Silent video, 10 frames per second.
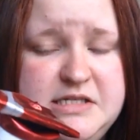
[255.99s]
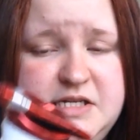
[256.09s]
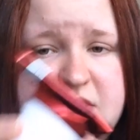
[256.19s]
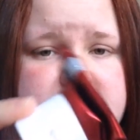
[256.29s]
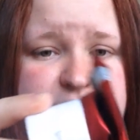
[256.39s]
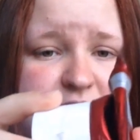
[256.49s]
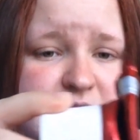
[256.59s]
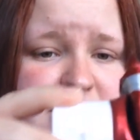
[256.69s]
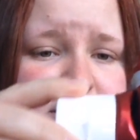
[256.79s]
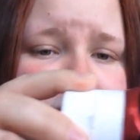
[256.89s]
As you can see,
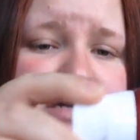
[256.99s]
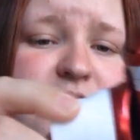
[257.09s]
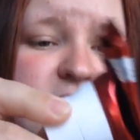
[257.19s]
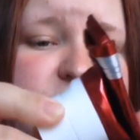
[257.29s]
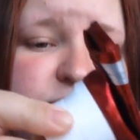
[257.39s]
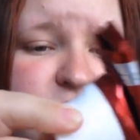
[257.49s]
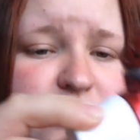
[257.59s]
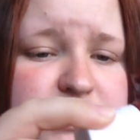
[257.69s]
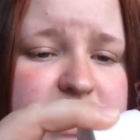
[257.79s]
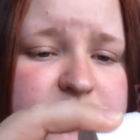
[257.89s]
this is empty because I
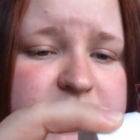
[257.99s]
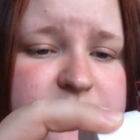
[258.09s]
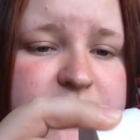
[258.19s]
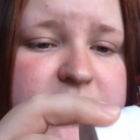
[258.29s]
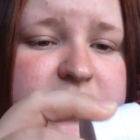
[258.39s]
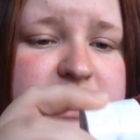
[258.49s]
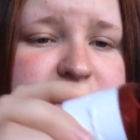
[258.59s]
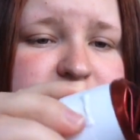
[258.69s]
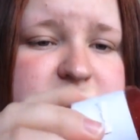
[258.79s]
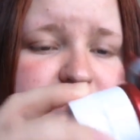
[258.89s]
rolled it up completely.
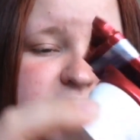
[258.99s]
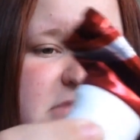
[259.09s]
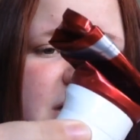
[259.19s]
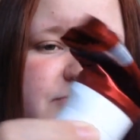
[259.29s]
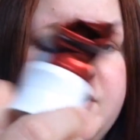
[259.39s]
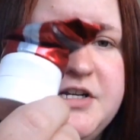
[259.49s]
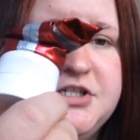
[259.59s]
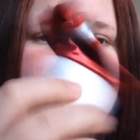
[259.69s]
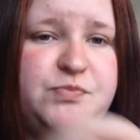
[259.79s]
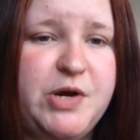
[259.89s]
It's that red
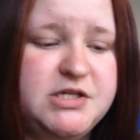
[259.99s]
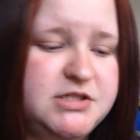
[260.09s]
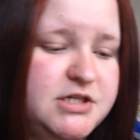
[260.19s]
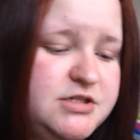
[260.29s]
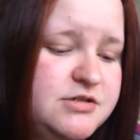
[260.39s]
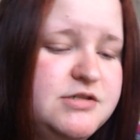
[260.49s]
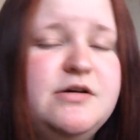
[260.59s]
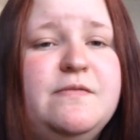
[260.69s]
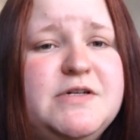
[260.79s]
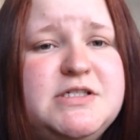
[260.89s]
toothpaste I use.
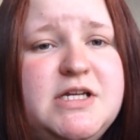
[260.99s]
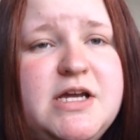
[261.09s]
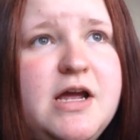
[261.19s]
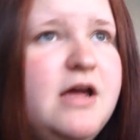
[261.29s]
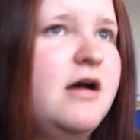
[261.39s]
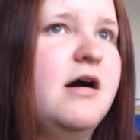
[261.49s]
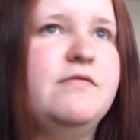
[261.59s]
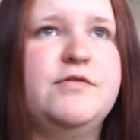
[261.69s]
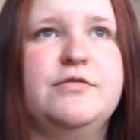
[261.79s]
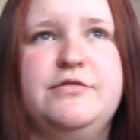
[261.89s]
Obviously,
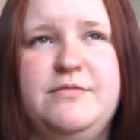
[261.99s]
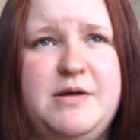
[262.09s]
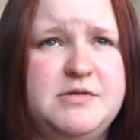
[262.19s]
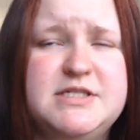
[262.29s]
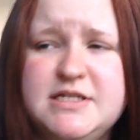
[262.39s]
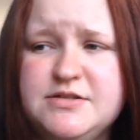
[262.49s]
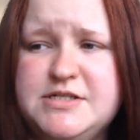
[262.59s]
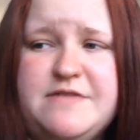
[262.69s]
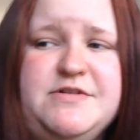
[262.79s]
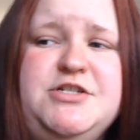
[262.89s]
I've gone through maybe six or
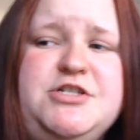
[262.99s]
seven